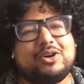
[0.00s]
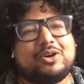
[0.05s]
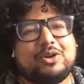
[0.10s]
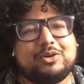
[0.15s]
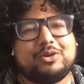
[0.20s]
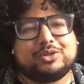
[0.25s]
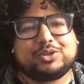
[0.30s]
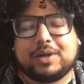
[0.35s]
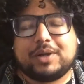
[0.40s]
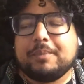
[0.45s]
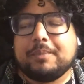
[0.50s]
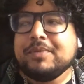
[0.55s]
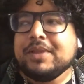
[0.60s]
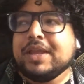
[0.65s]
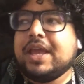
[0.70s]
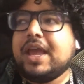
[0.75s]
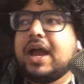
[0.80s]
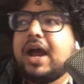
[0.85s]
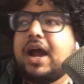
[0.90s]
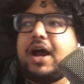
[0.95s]
a clothes rail.
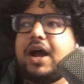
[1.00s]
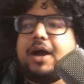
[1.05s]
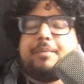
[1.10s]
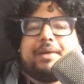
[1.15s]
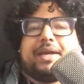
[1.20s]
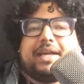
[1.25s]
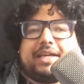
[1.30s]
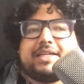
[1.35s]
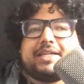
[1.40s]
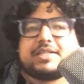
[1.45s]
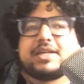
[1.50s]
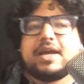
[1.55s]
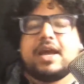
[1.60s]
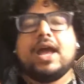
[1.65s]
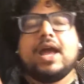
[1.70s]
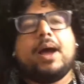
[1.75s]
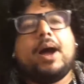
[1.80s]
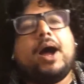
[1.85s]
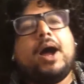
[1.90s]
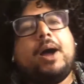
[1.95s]
It is.
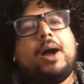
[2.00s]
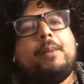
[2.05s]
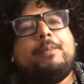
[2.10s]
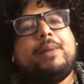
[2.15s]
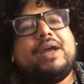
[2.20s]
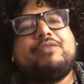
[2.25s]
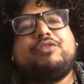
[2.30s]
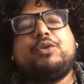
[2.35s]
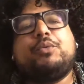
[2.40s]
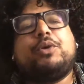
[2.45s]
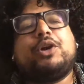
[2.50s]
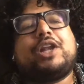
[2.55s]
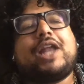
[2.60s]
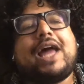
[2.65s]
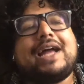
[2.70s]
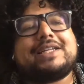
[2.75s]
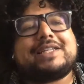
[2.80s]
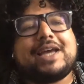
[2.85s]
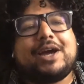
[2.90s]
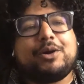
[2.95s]
But if you would
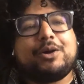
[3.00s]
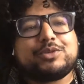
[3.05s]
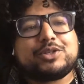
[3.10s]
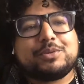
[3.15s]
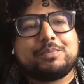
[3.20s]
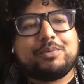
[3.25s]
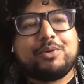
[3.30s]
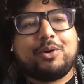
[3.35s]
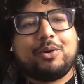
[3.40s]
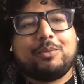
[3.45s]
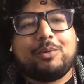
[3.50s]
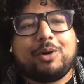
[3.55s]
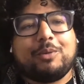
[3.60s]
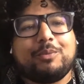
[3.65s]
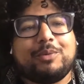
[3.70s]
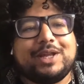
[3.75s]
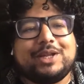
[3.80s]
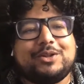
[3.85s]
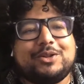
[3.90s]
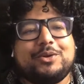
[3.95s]
like to help support what
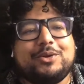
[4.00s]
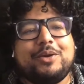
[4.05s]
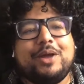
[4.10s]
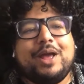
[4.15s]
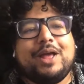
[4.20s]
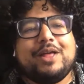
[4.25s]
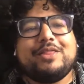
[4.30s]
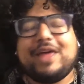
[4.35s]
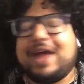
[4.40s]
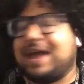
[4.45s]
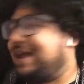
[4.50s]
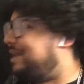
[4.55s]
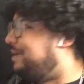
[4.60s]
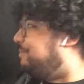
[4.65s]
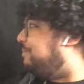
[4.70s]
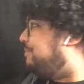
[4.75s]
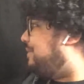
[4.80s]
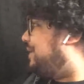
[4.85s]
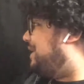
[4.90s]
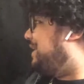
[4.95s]
we do, then
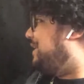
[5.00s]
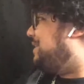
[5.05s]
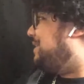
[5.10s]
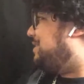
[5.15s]
please